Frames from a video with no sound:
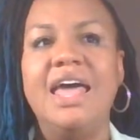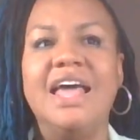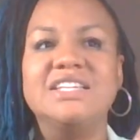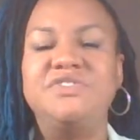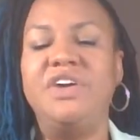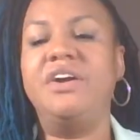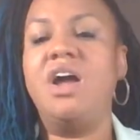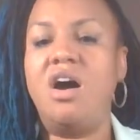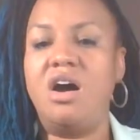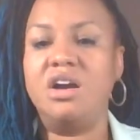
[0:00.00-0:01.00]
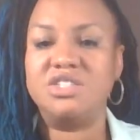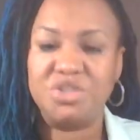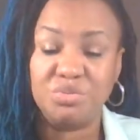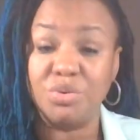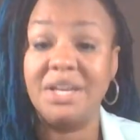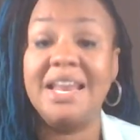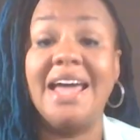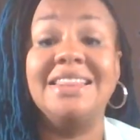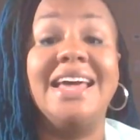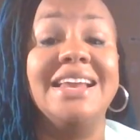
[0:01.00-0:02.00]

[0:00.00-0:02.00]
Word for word: it's very hard to run like that